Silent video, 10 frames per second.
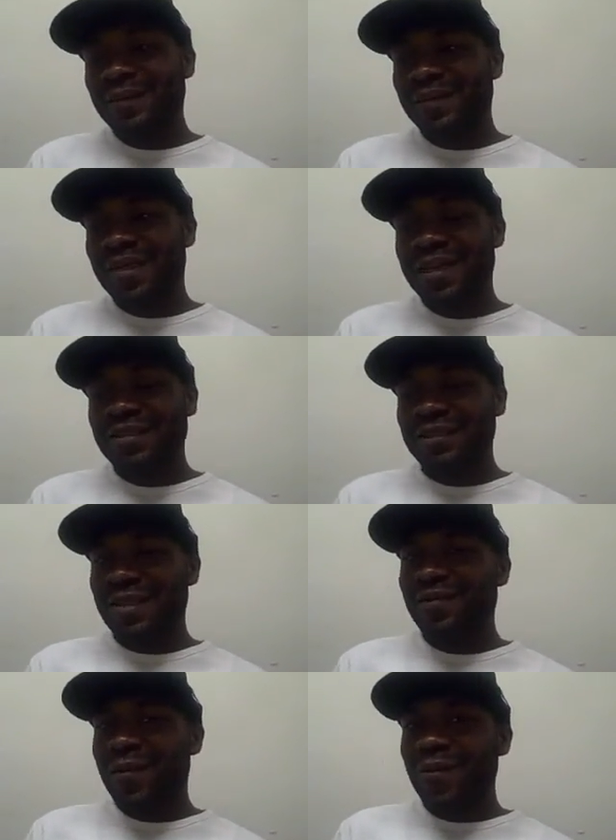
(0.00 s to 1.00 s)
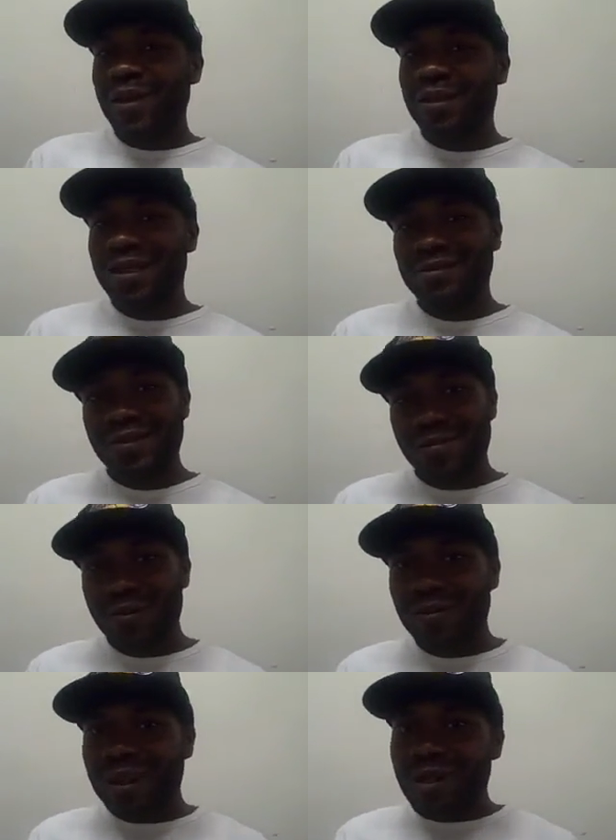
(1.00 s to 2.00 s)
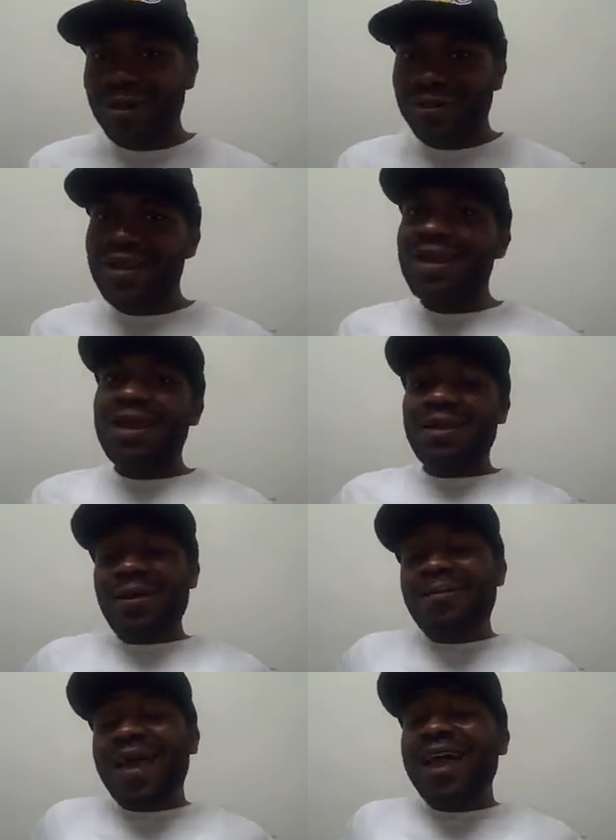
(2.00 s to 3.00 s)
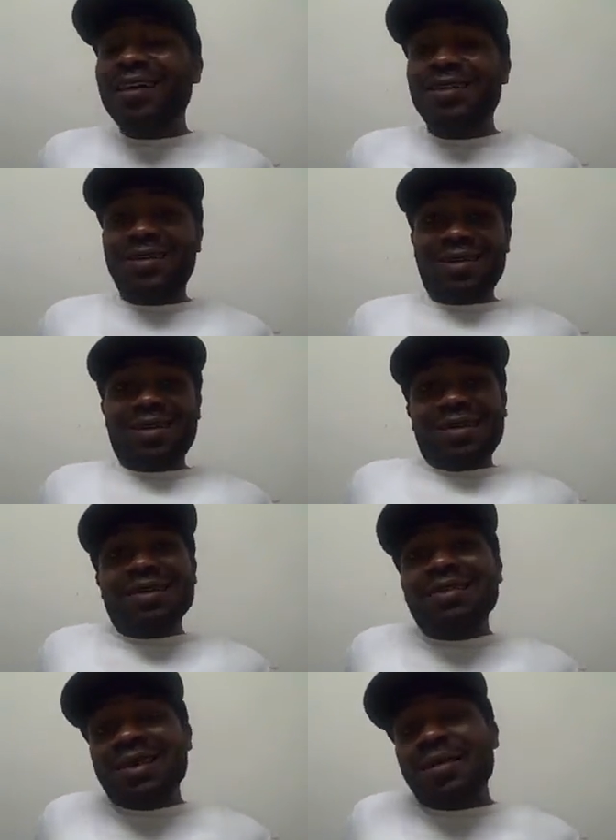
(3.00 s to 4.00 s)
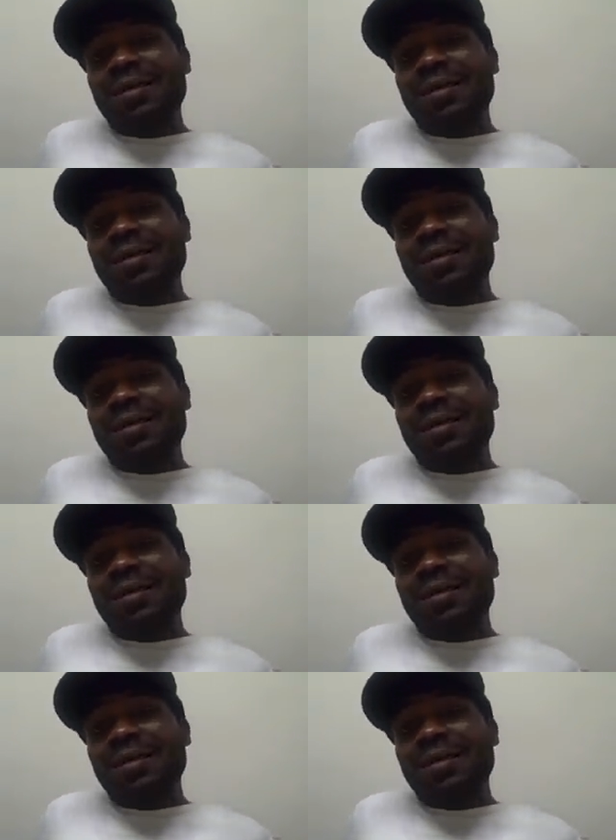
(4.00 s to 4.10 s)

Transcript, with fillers: I just left old way class with Jamal Milan, and my back is killing me.